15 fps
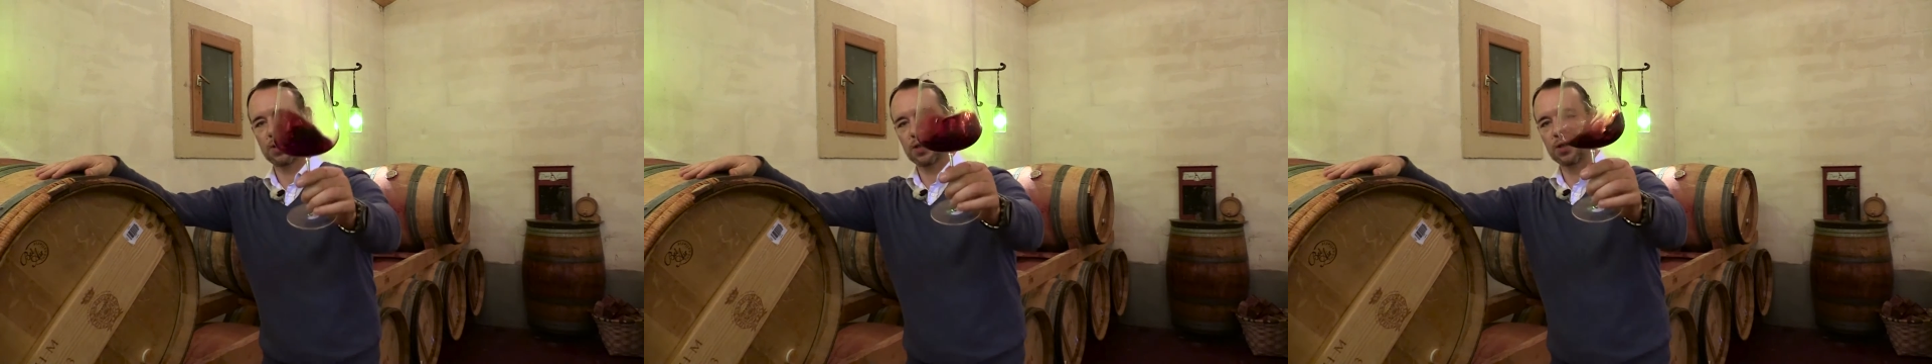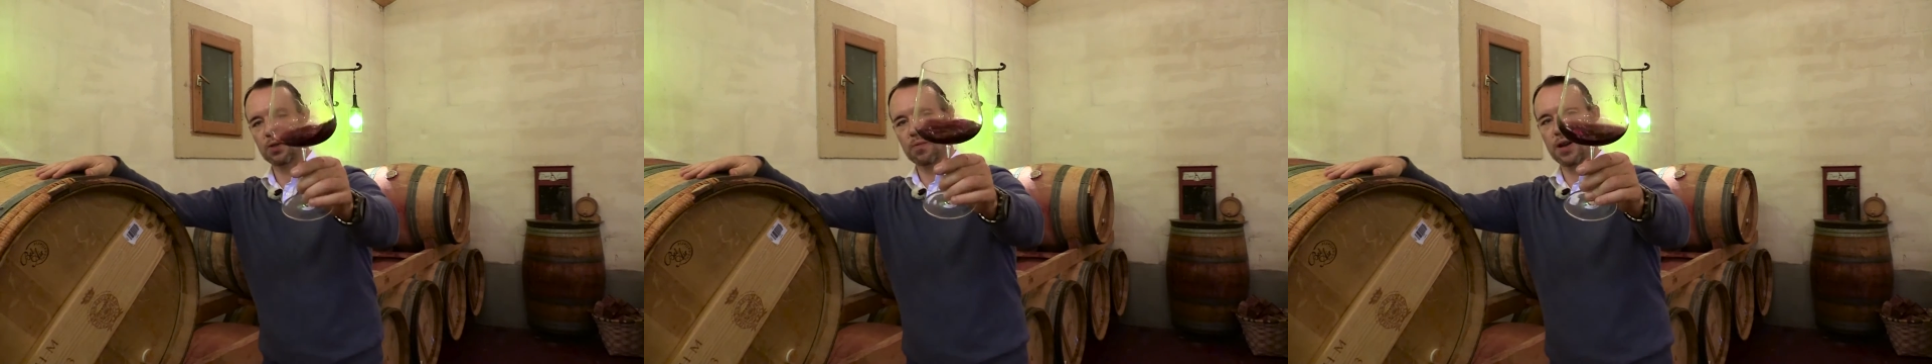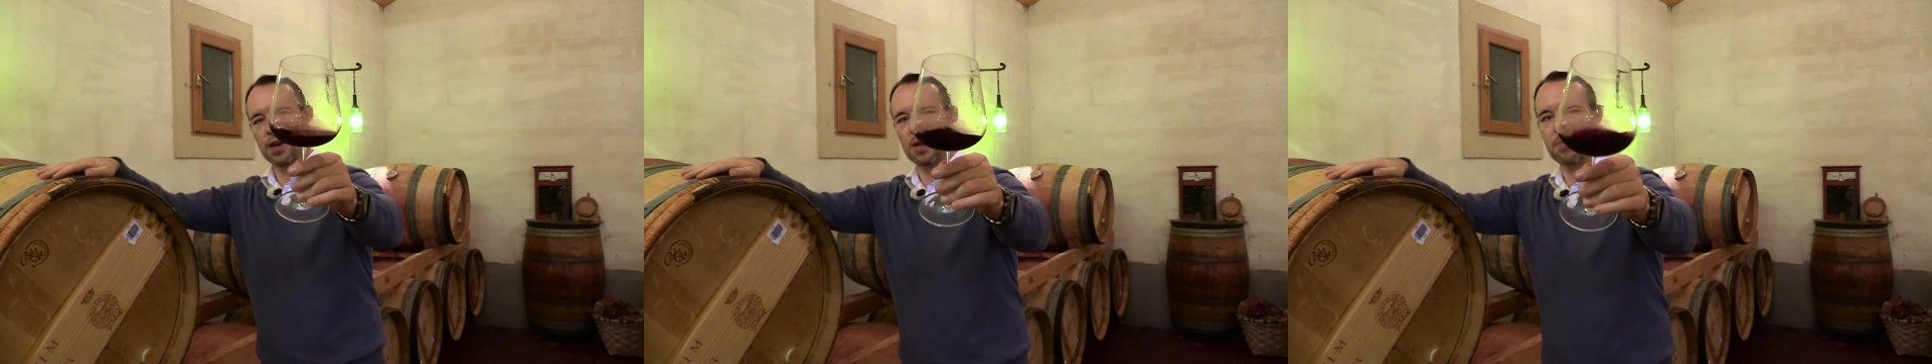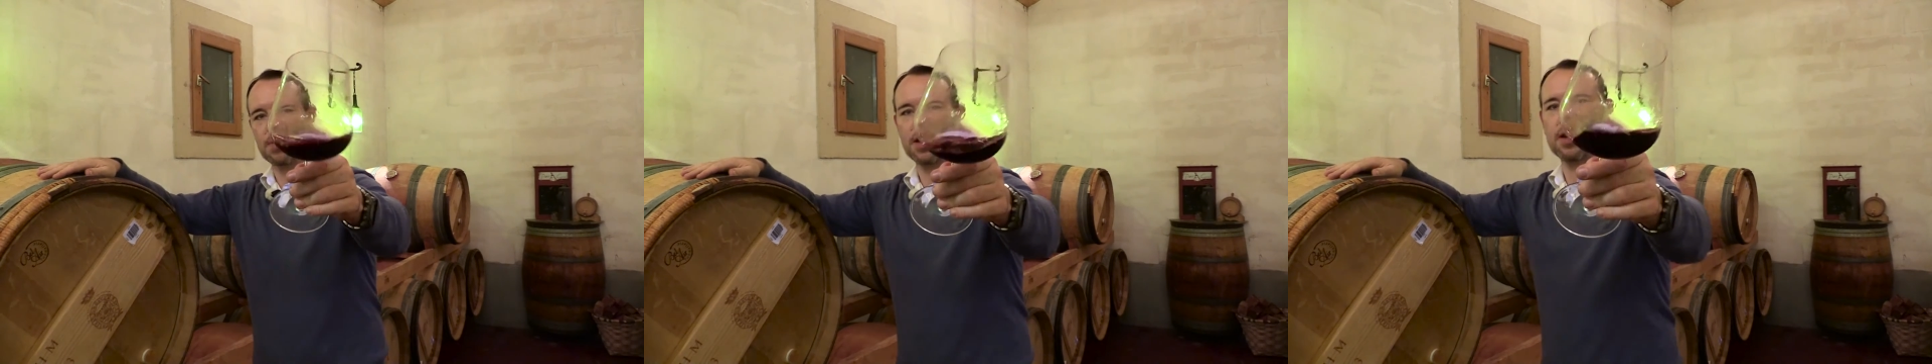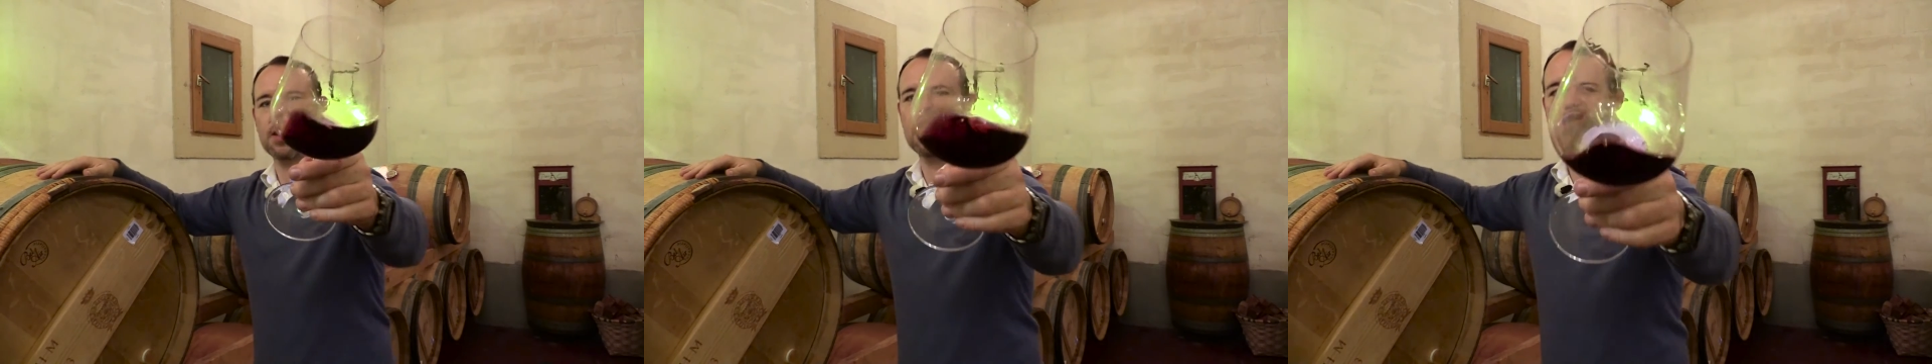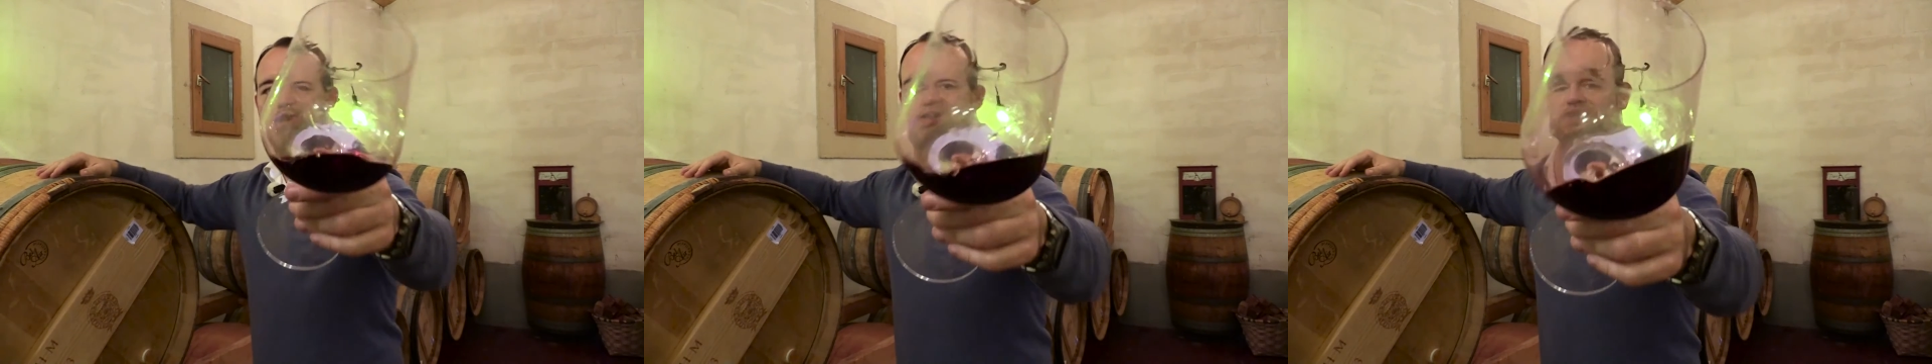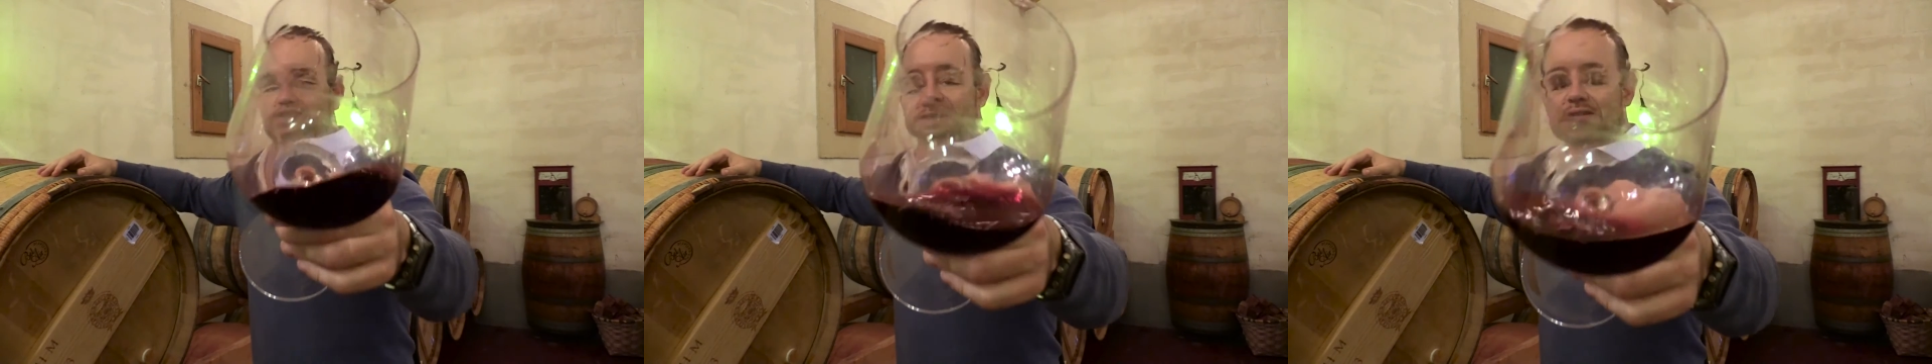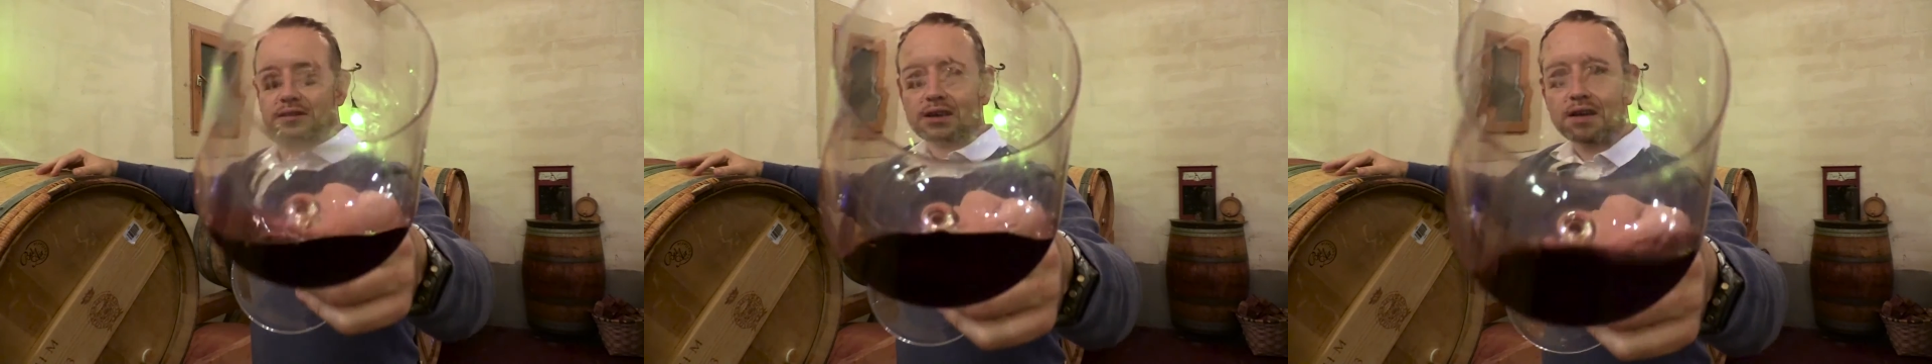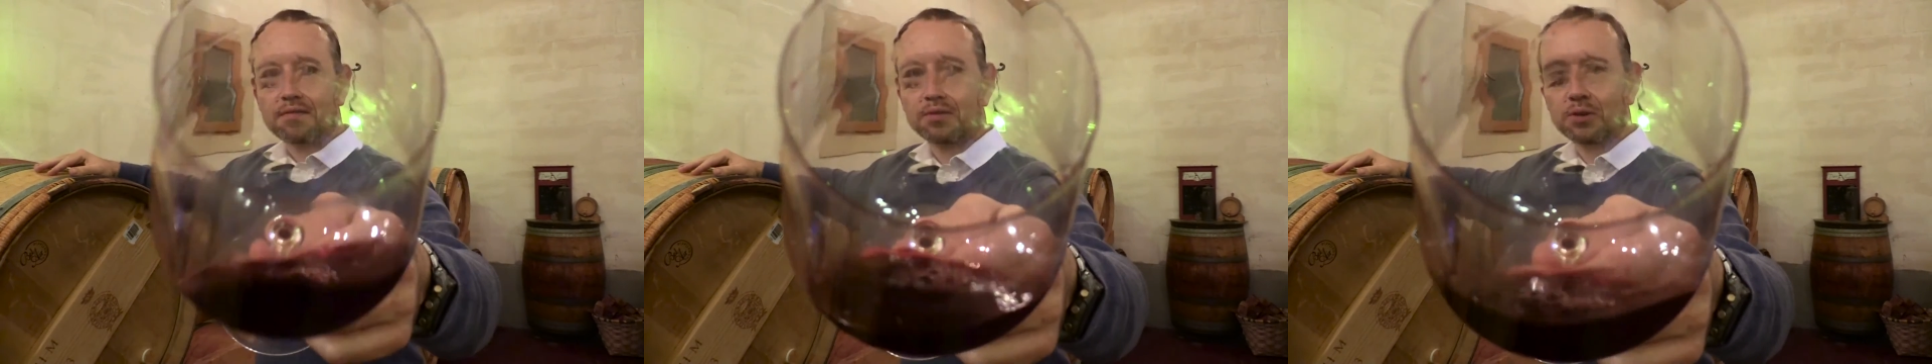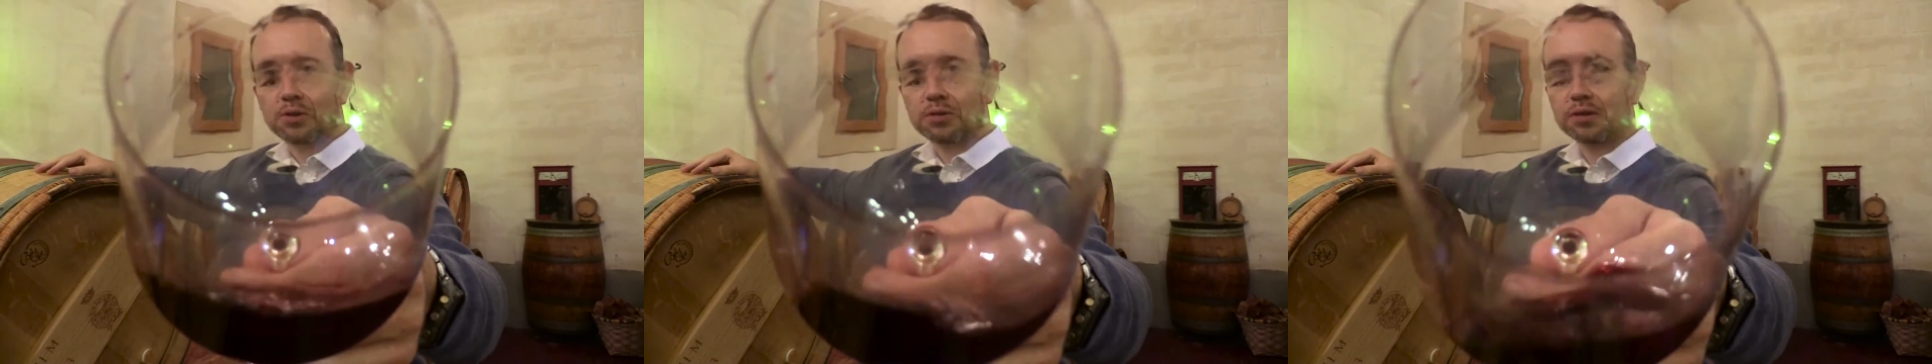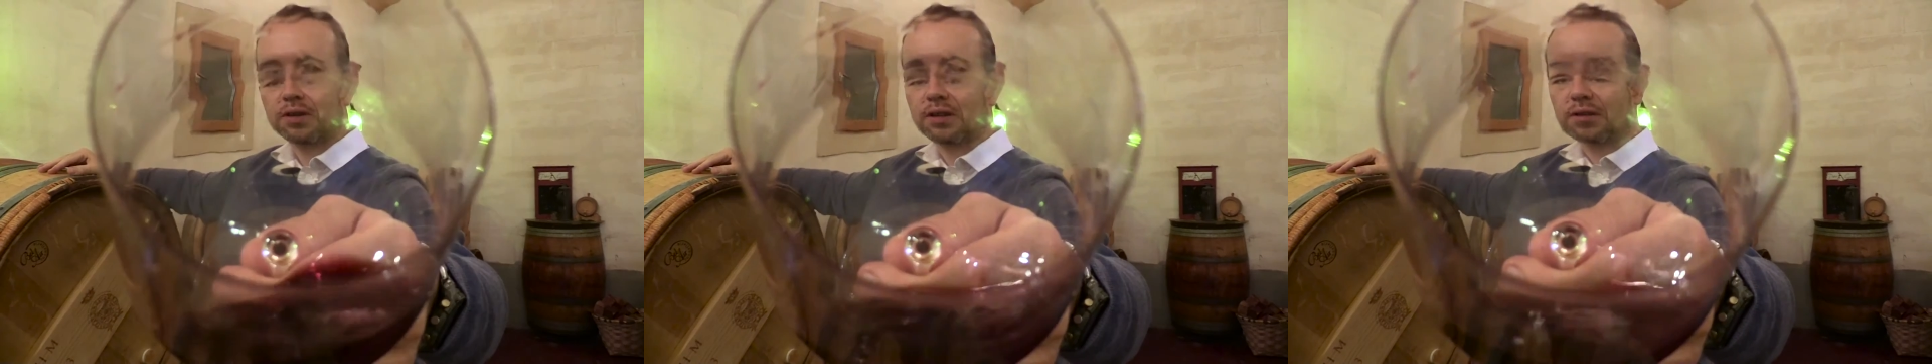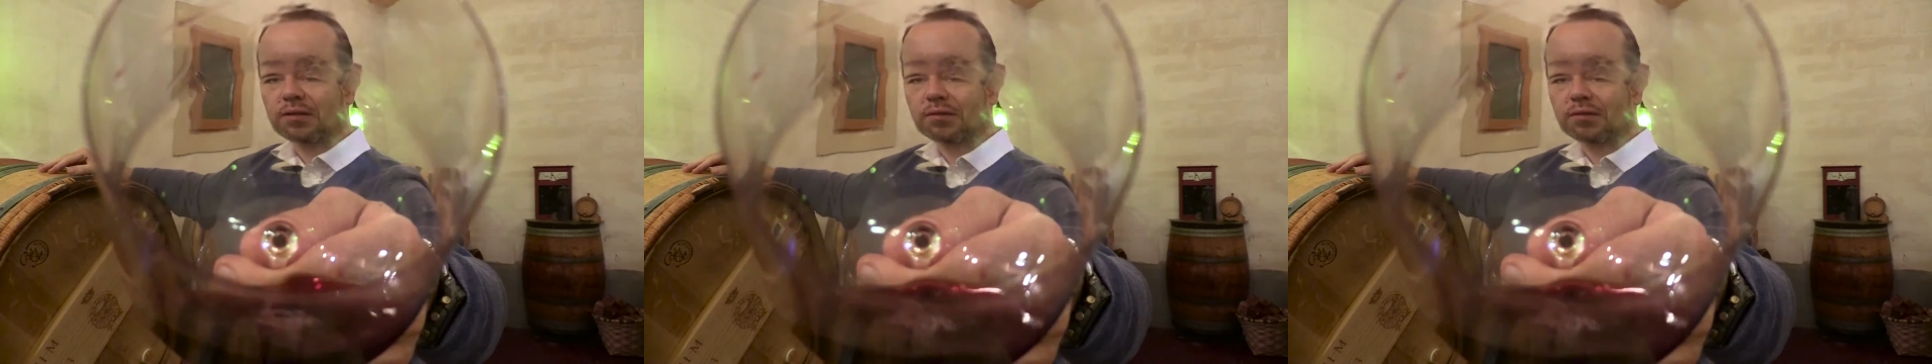It's already in my glass, and have a look.